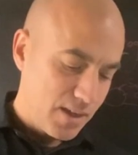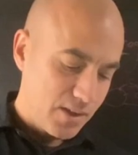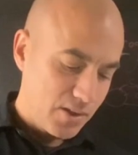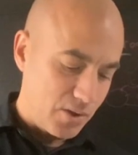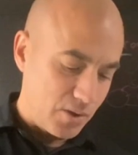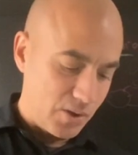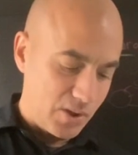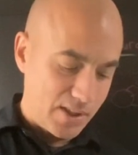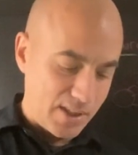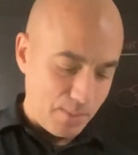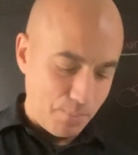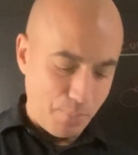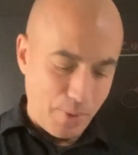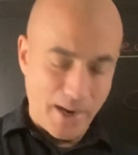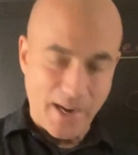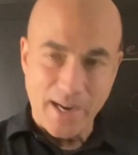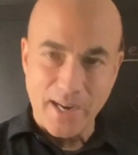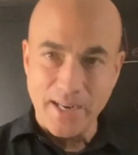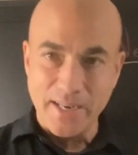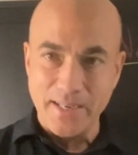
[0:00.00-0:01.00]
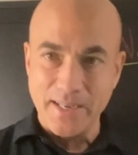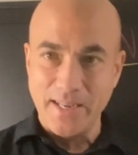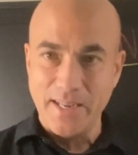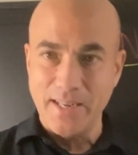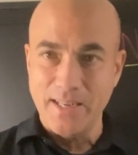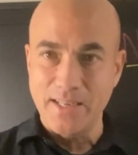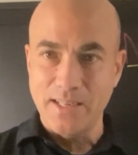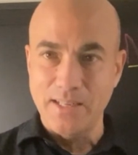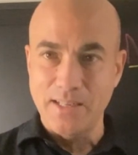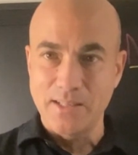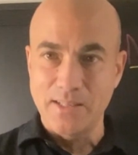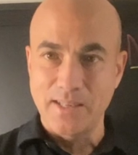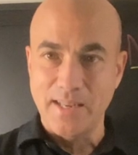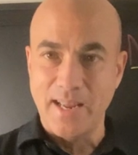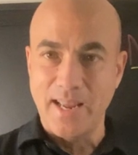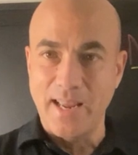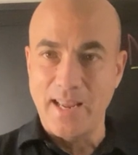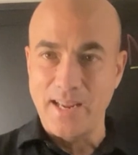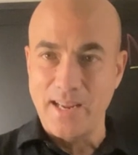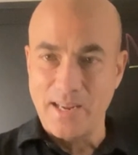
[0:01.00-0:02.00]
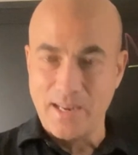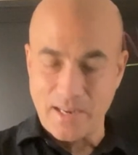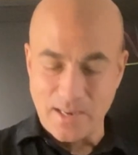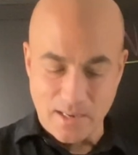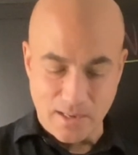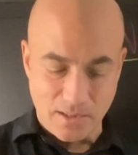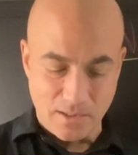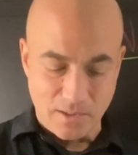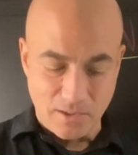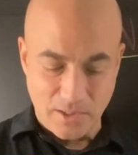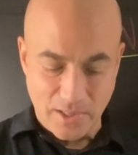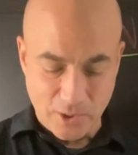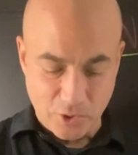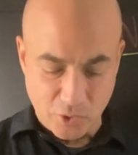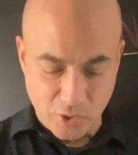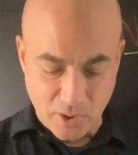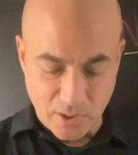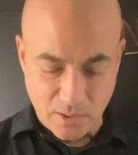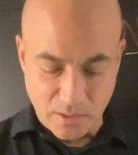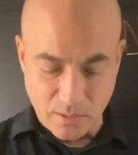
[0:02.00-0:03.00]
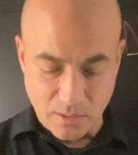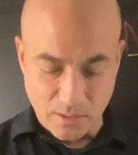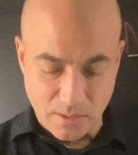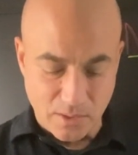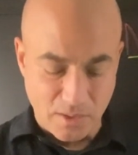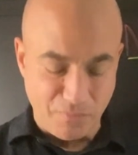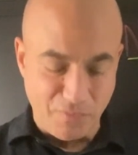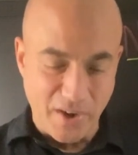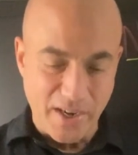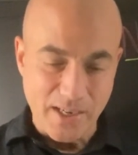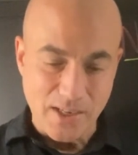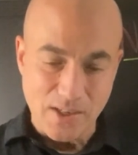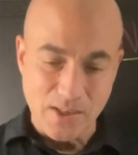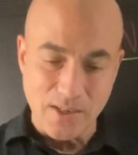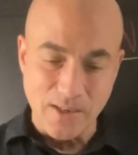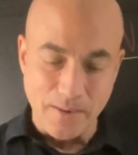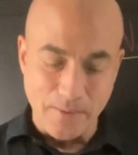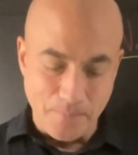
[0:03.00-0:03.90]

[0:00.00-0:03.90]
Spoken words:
So the Stimpod is an electric device.